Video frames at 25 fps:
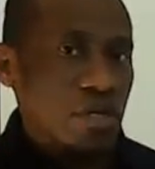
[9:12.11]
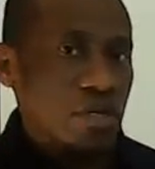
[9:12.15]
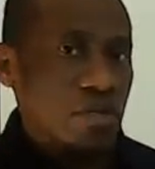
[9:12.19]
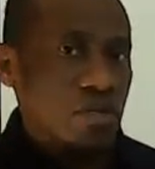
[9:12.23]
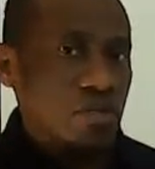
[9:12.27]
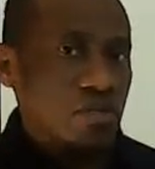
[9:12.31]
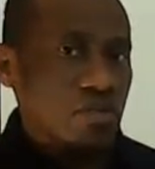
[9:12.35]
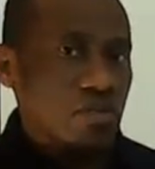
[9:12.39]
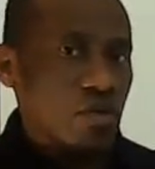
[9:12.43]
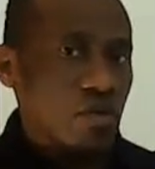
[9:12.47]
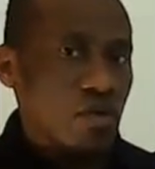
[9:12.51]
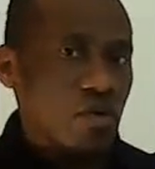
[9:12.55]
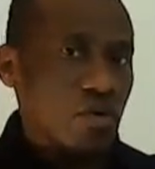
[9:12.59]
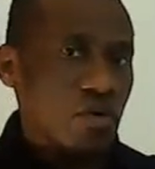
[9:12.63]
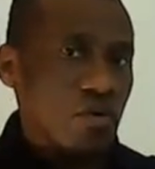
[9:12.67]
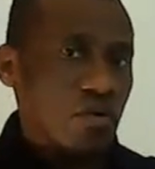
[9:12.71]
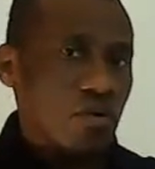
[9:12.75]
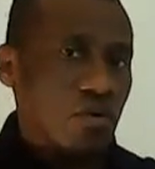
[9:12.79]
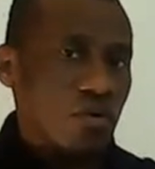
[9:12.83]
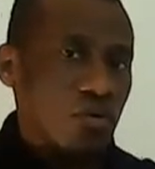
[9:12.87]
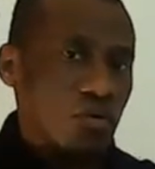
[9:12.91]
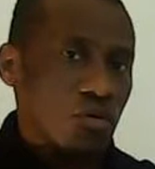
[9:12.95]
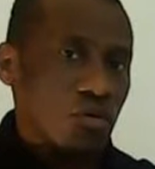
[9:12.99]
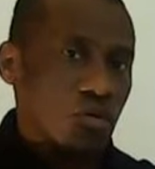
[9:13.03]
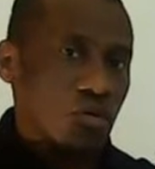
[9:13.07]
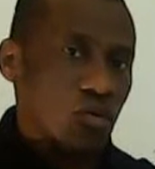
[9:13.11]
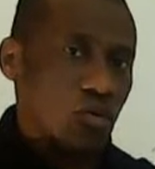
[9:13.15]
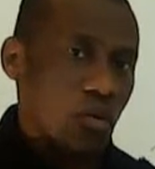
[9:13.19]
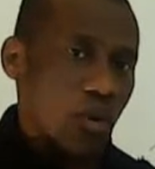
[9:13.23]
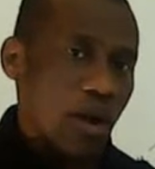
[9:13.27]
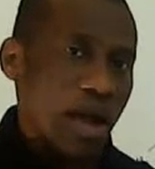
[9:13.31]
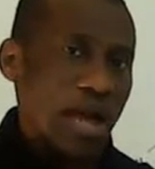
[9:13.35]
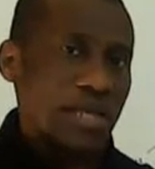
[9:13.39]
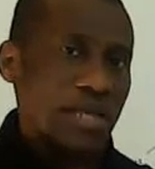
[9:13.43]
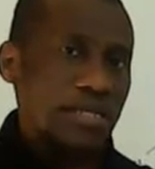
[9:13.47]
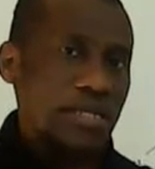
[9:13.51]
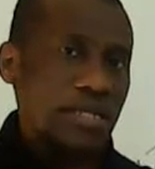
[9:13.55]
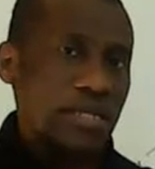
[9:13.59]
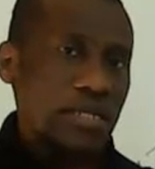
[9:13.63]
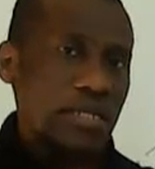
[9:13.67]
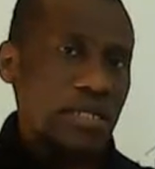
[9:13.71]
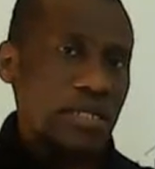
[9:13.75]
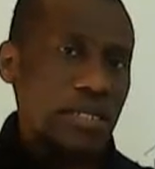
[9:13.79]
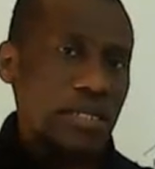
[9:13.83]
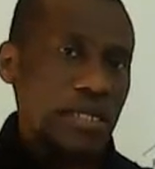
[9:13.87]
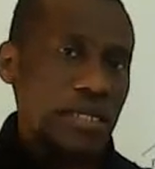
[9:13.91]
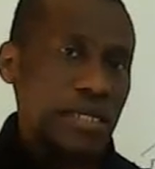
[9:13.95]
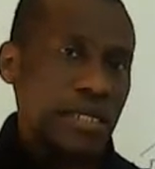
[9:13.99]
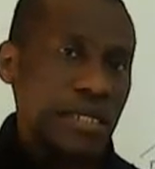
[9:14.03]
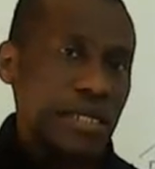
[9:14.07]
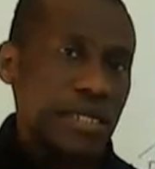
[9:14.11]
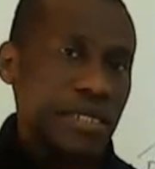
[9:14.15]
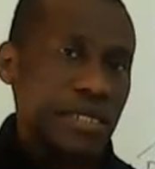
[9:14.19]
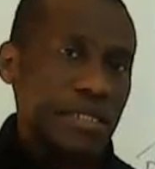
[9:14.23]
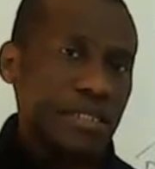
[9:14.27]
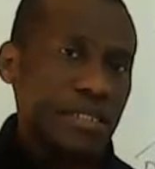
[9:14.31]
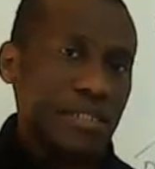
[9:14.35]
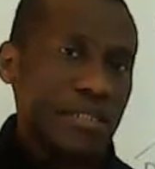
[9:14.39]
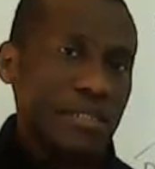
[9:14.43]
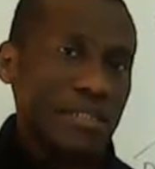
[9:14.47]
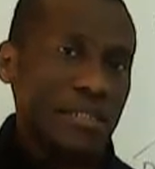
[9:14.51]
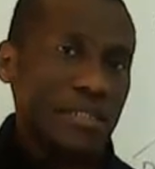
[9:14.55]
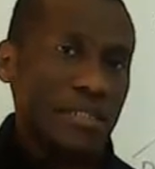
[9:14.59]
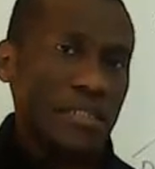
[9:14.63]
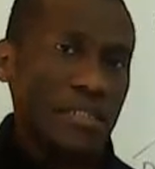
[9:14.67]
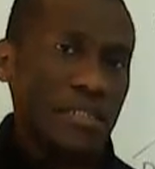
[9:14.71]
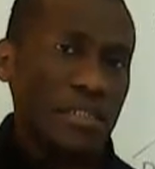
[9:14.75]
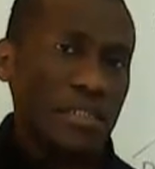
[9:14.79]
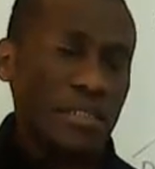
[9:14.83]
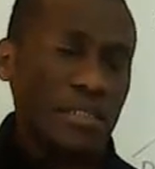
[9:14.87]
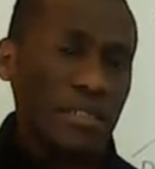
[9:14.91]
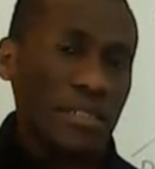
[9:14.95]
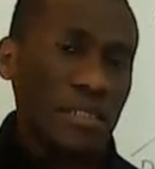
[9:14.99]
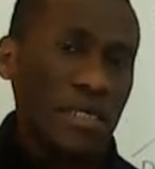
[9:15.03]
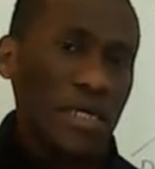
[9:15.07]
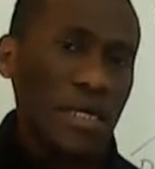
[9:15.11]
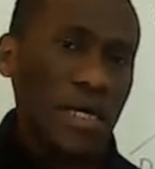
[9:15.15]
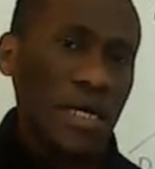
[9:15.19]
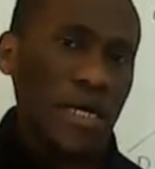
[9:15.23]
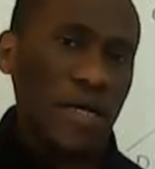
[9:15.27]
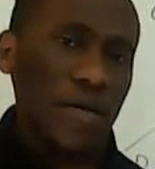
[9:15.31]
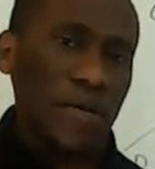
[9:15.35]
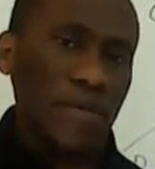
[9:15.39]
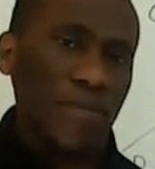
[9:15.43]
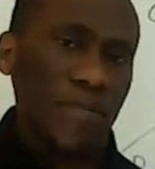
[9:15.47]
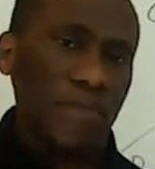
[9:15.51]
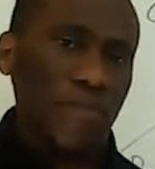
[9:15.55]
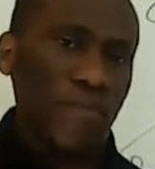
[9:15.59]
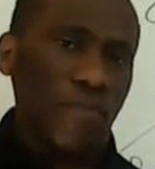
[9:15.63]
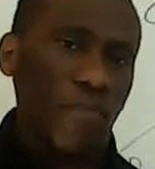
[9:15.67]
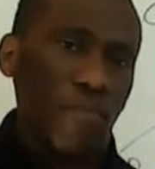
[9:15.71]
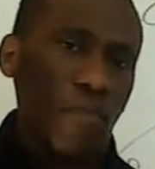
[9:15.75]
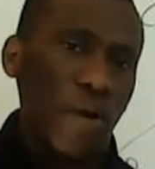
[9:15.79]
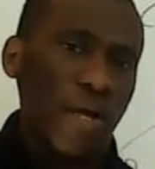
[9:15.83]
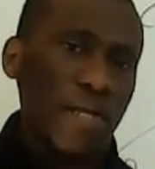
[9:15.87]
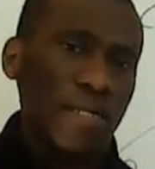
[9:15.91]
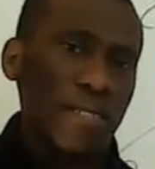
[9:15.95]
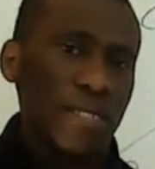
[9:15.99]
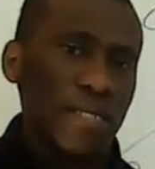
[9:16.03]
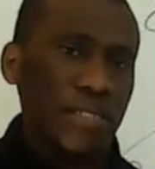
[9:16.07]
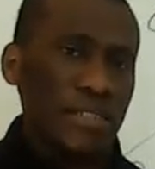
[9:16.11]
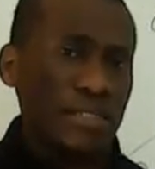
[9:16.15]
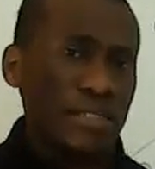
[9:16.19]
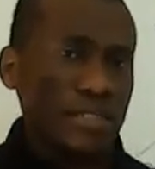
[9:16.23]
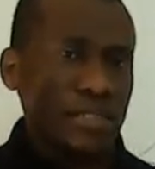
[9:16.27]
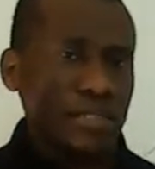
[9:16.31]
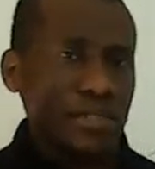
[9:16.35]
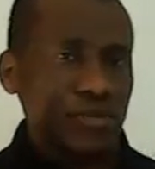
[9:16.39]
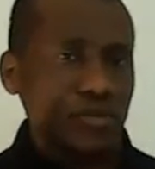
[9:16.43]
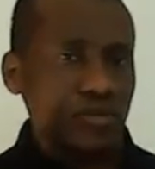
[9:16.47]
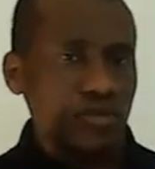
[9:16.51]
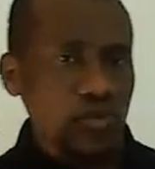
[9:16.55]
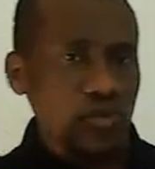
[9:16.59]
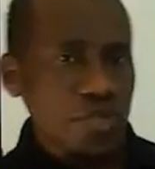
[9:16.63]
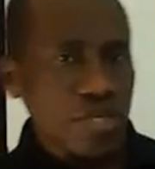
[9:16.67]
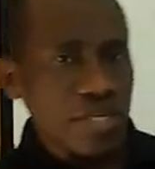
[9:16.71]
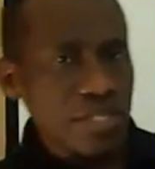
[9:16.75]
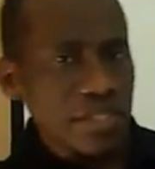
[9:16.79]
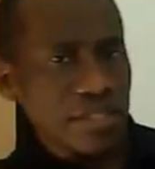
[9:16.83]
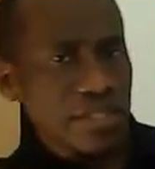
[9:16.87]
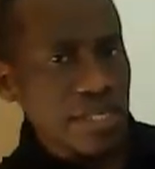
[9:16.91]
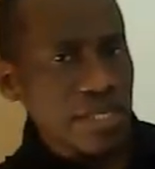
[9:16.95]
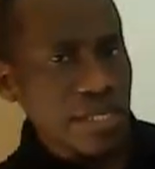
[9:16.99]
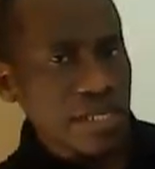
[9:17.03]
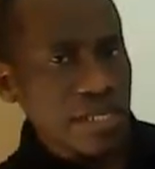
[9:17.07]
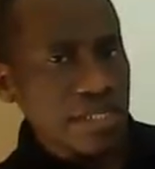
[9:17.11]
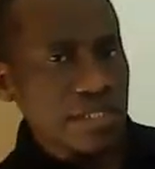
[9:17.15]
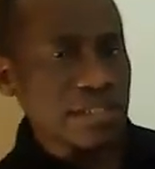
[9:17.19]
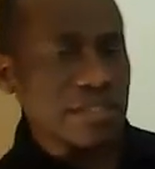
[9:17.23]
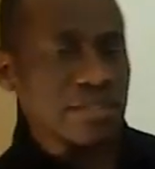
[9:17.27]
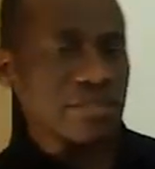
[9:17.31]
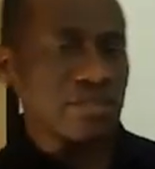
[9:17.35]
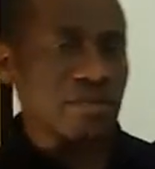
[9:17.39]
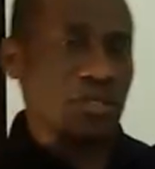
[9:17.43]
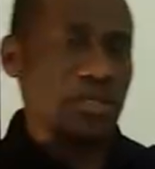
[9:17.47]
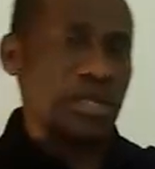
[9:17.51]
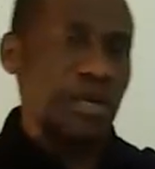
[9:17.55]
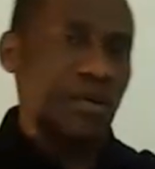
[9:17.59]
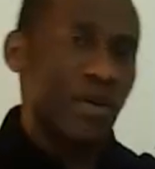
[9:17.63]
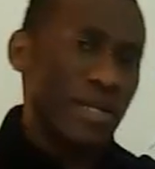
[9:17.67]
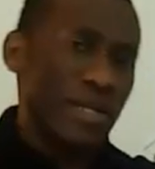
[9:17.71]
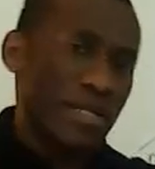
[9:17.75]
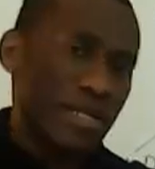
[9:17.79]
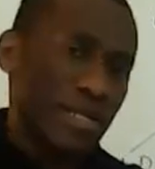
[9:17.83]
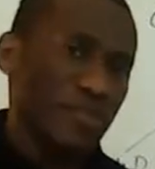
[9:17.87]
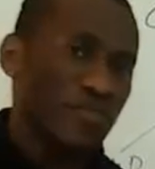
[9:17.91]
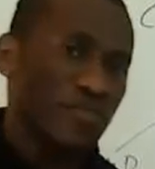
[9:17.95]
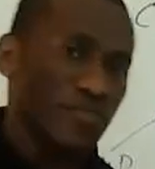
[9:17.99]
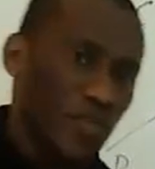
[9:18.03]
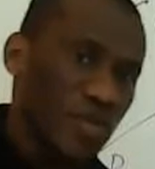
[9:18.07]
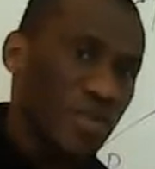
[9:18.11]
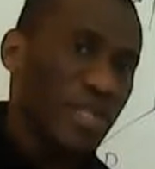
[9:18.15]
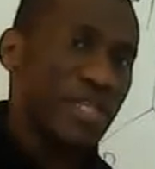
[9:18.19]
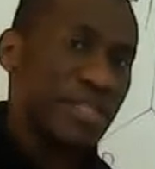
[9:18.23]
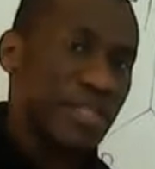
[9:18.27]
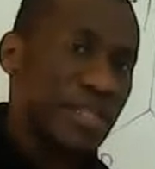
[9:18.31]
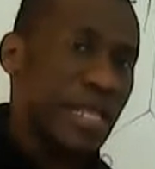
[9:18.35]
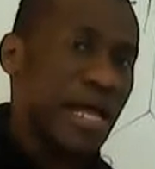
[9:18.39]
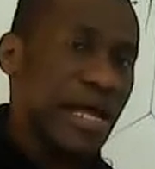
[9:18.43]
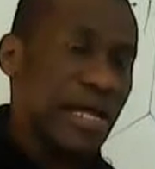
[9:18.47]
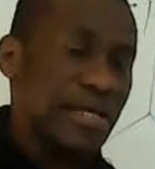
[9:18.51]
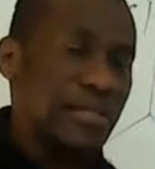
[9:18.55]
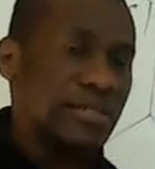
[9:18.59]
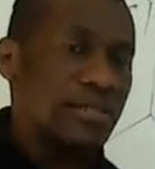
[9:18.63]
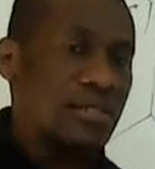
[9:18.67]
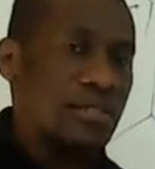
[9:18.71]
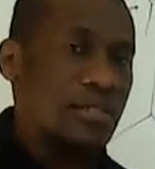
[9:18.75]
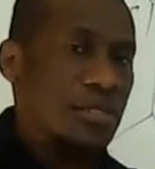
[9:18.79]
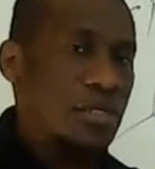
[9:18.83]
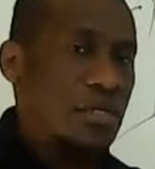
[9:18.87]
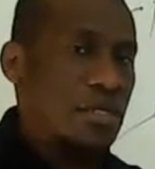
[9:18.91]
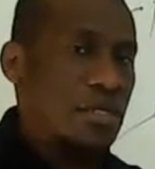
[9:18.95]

So one is doing this, the other one is doing that.